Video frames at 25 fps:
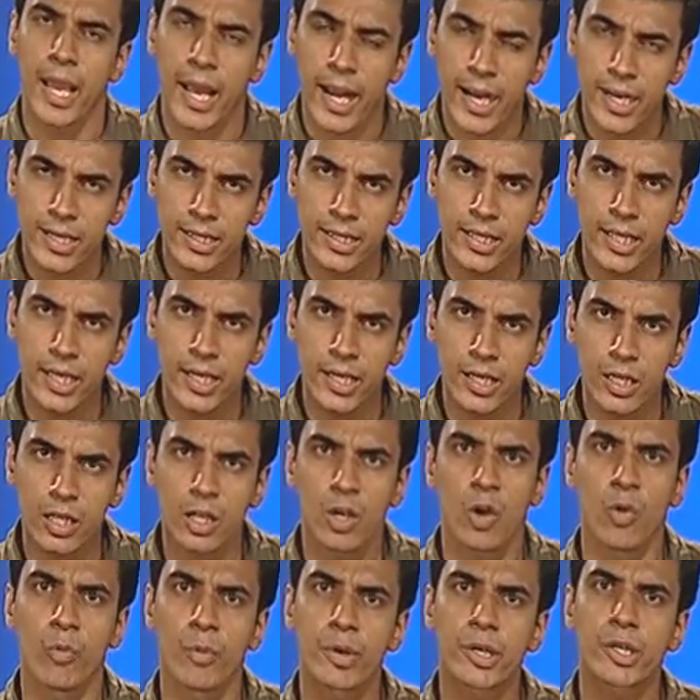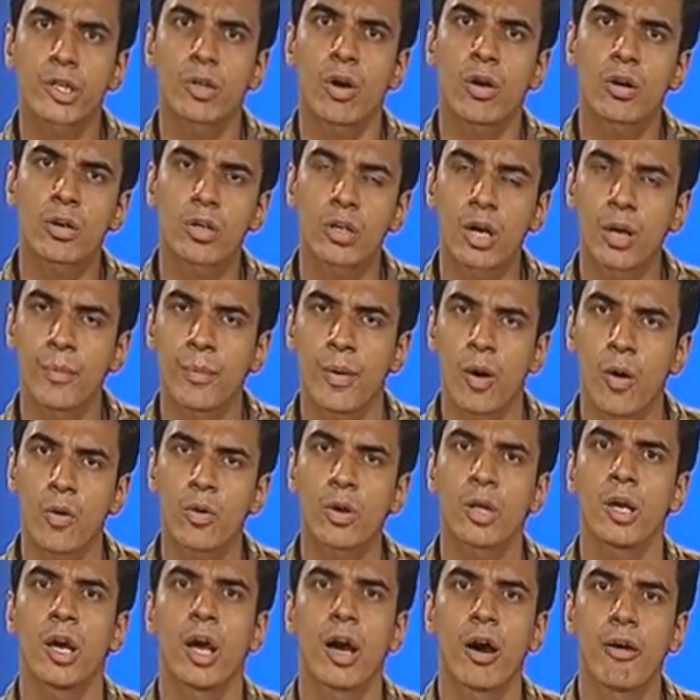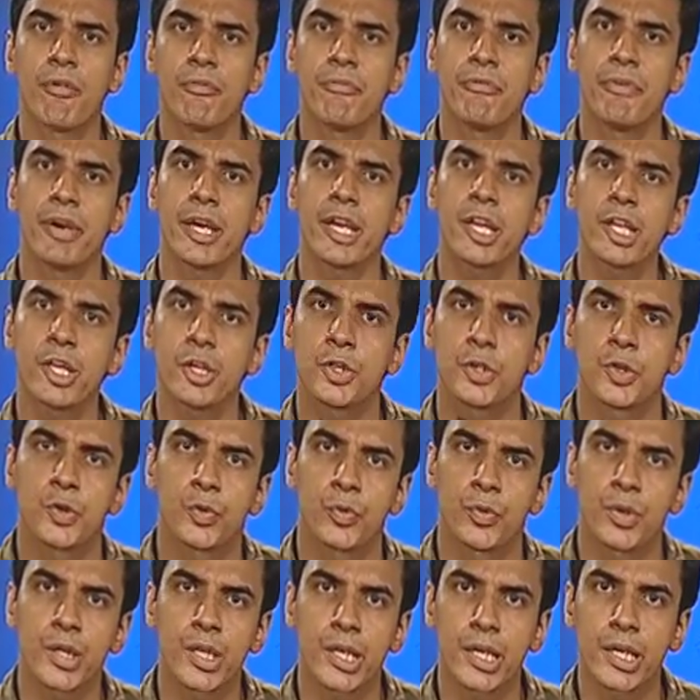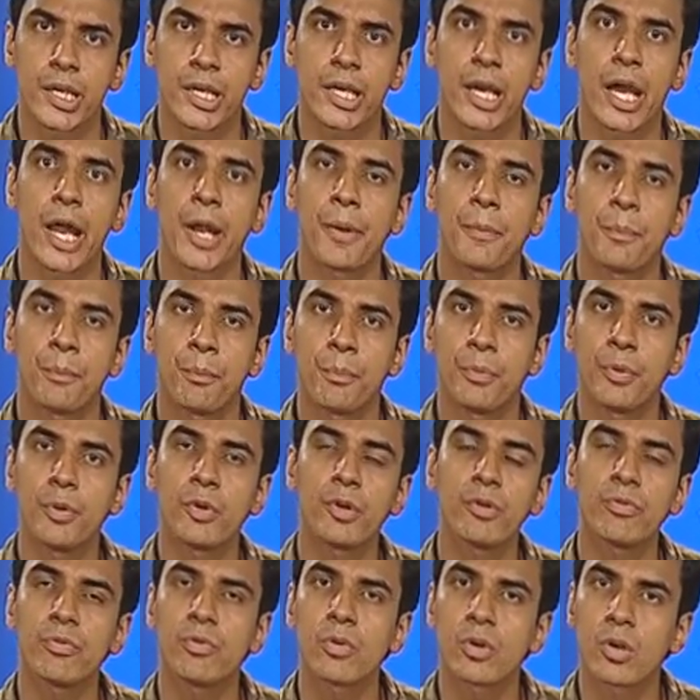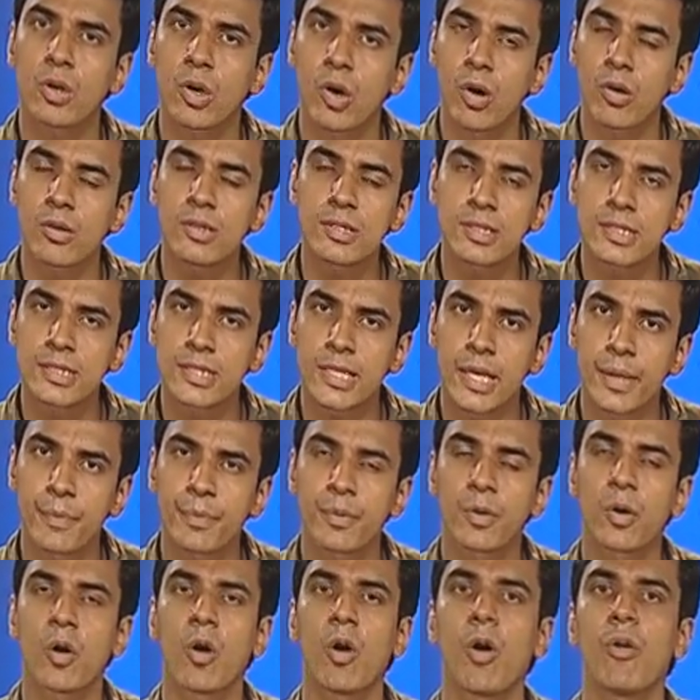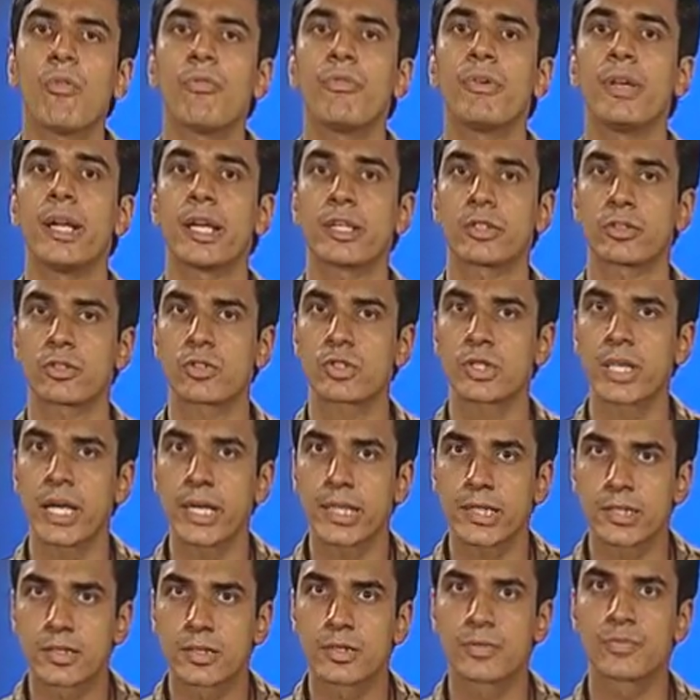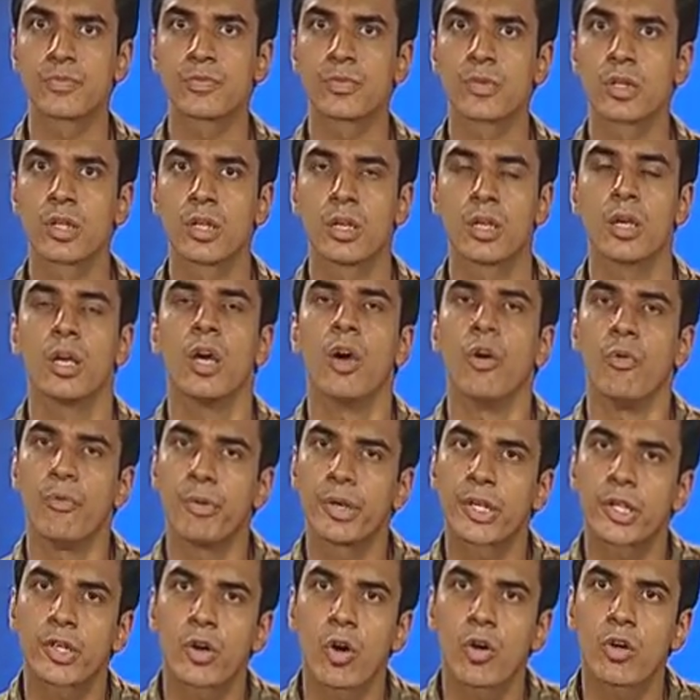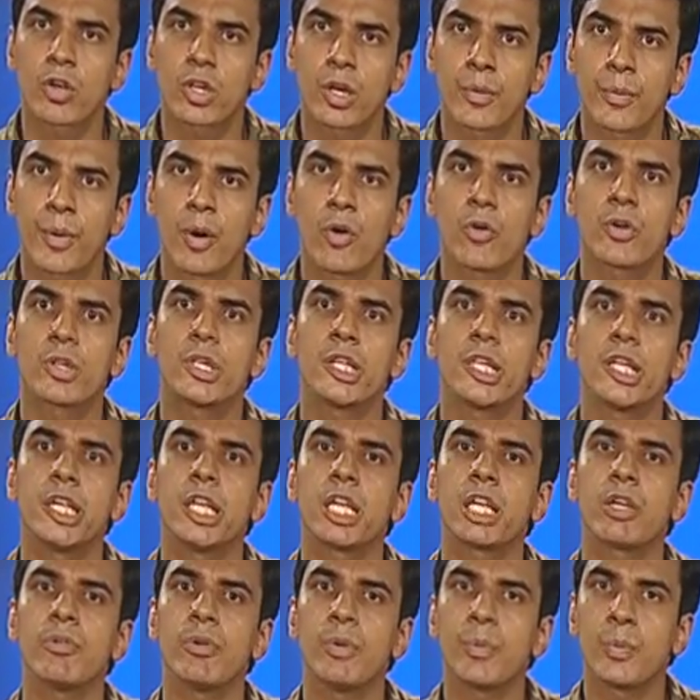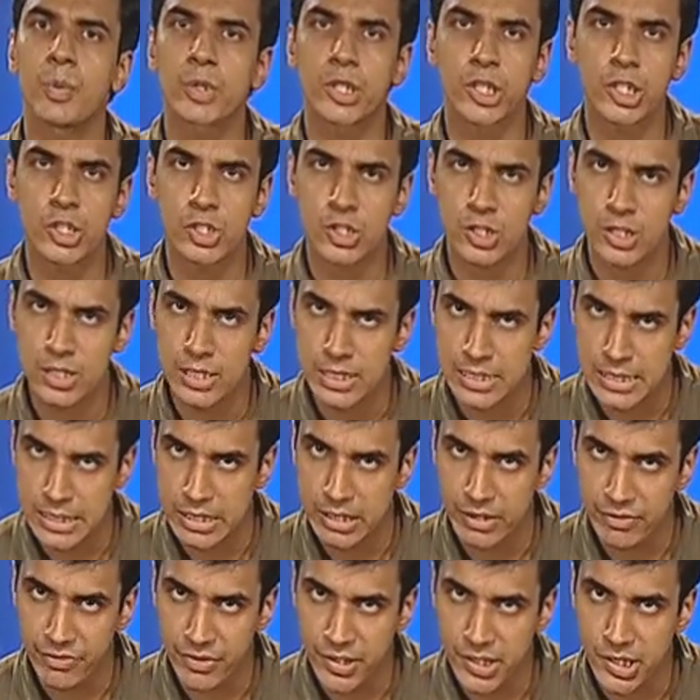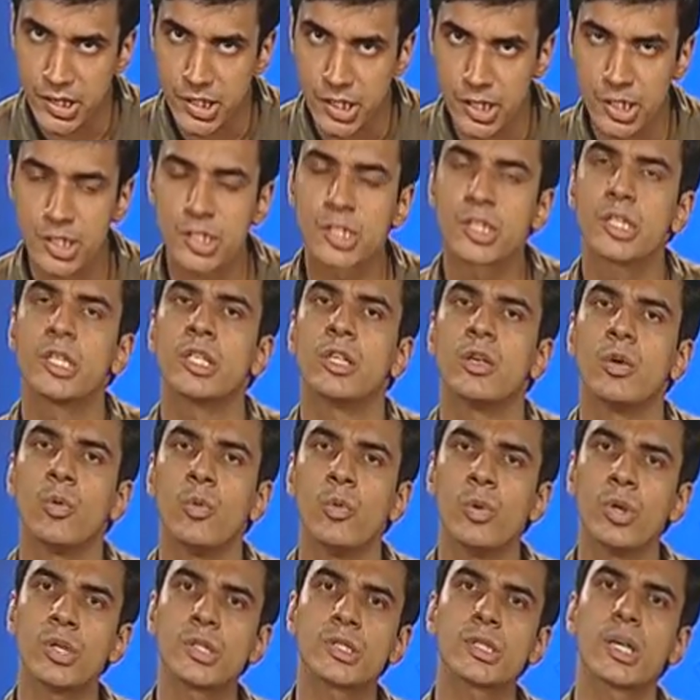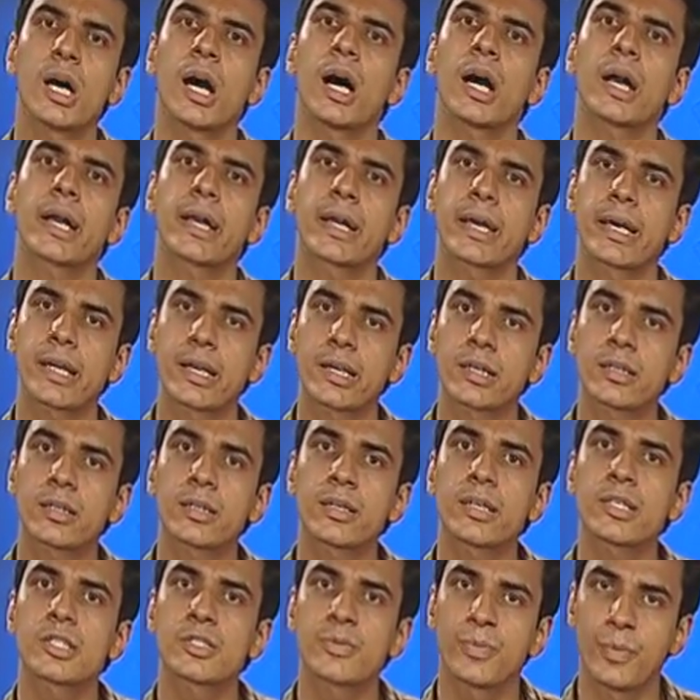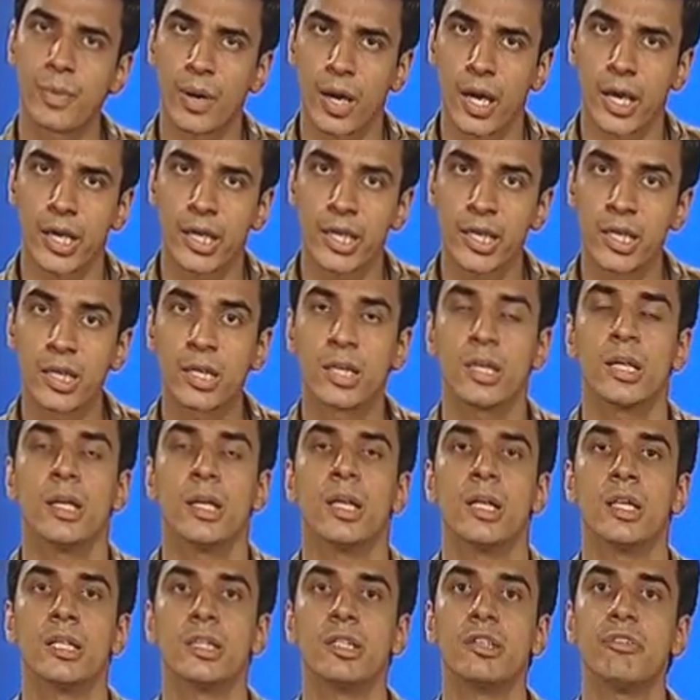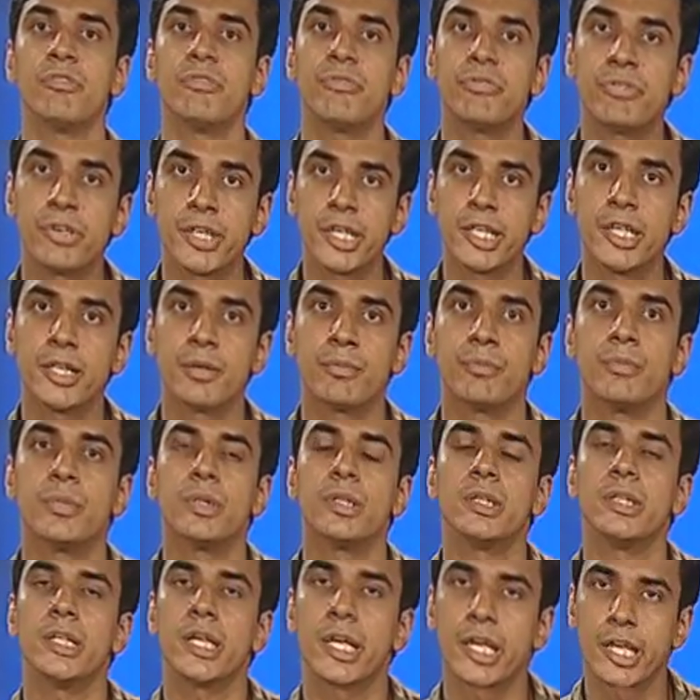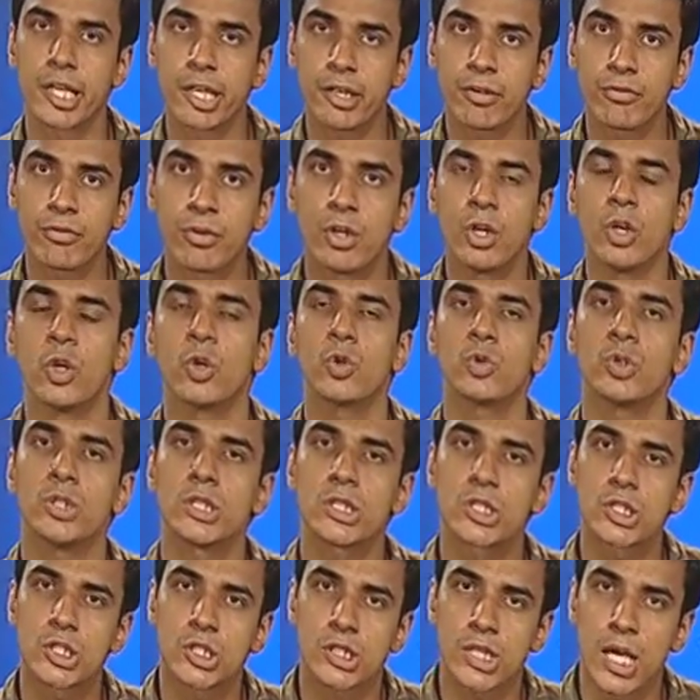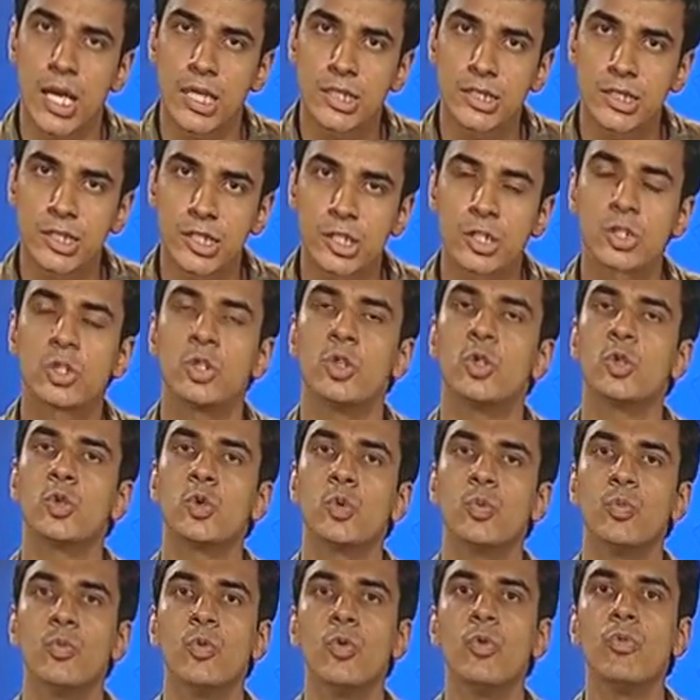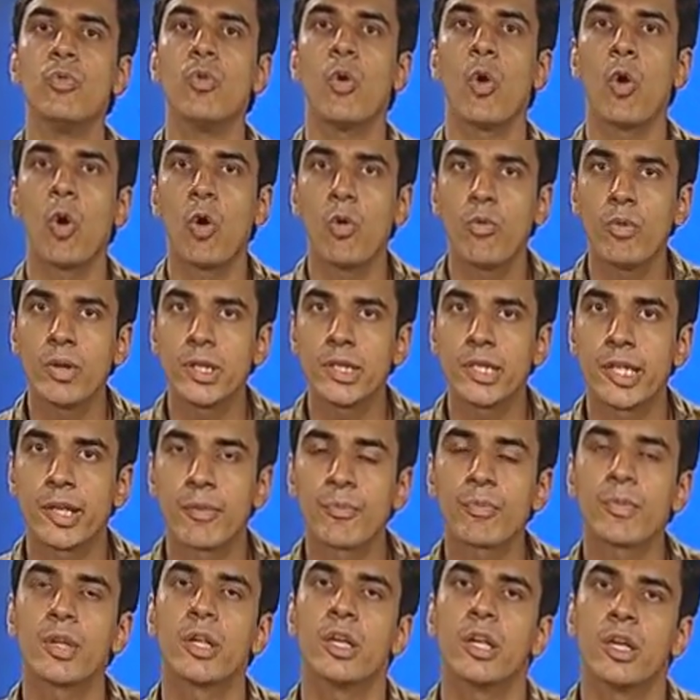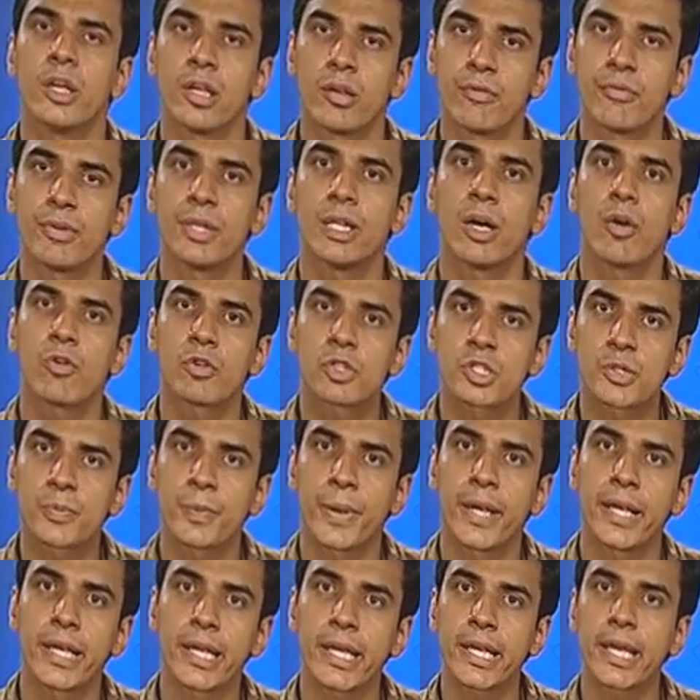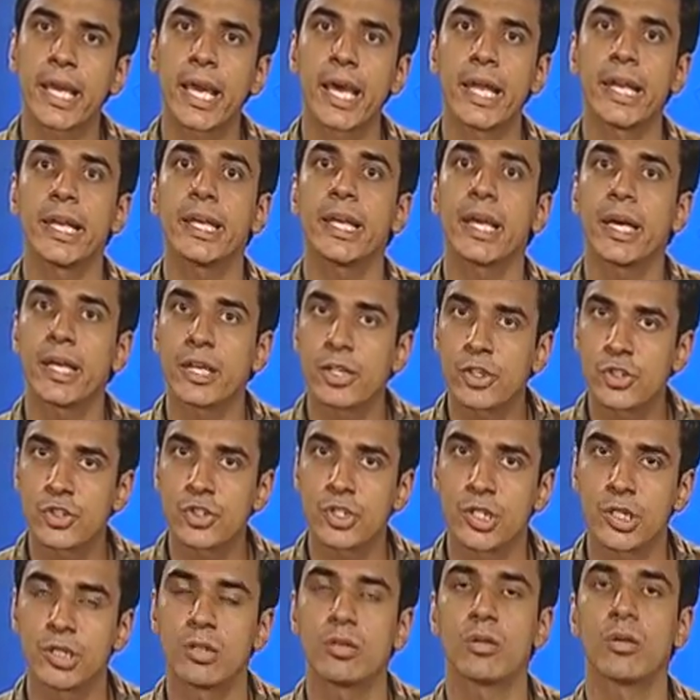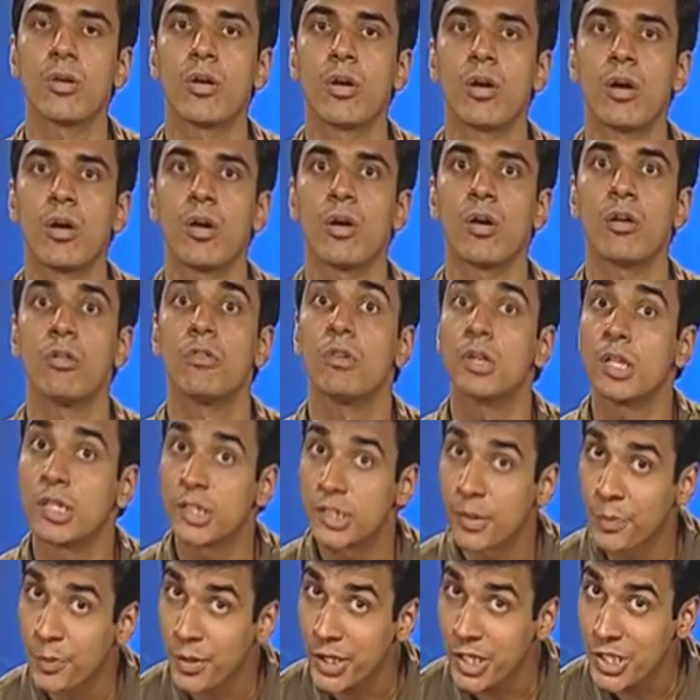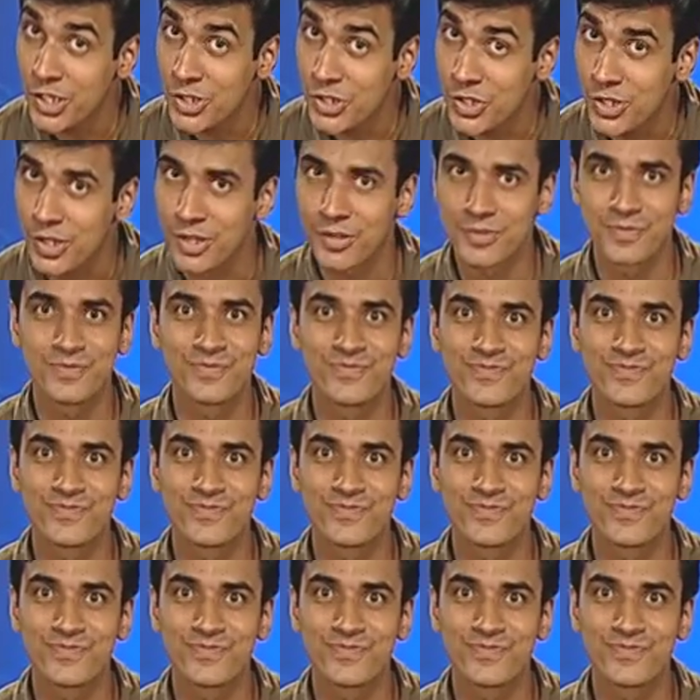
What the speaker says: And then we talked about a very unique and beautiful concept of electrostatics. We talked about the equipotential surfaces, which are characterized by the freedom they give to the charges to move over them without spending any energy or the potential.